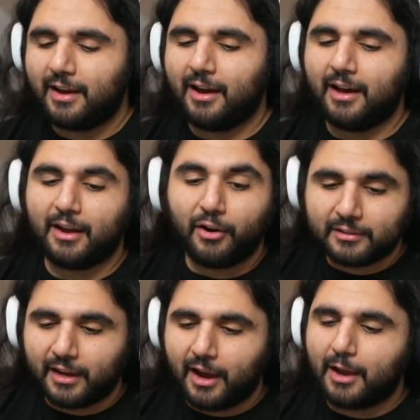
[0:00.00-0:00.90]
Uh, at all
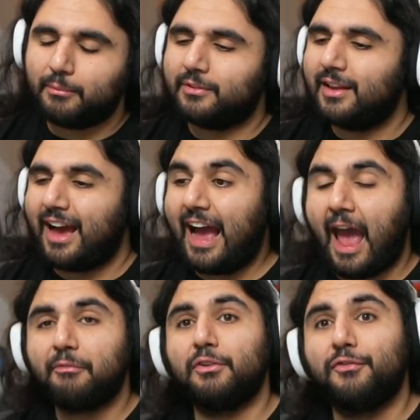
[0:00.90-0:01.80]
times, I
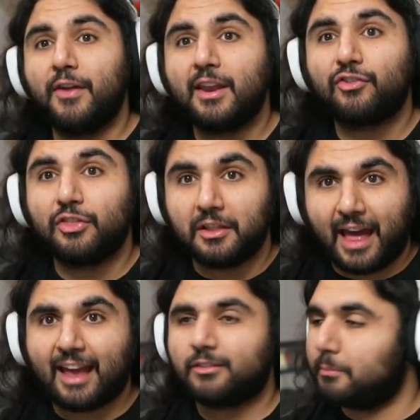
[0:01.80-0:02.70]
have to finish the
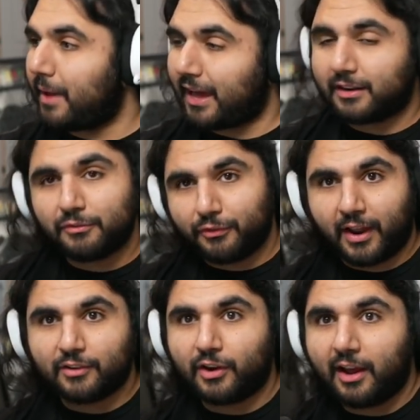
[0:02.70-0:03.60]
last Madden
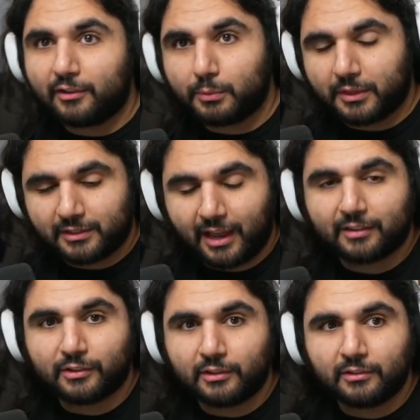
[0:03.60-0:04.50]
franchise with the
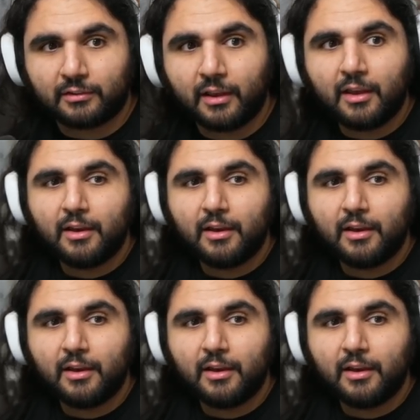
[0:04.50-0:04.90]
Texans.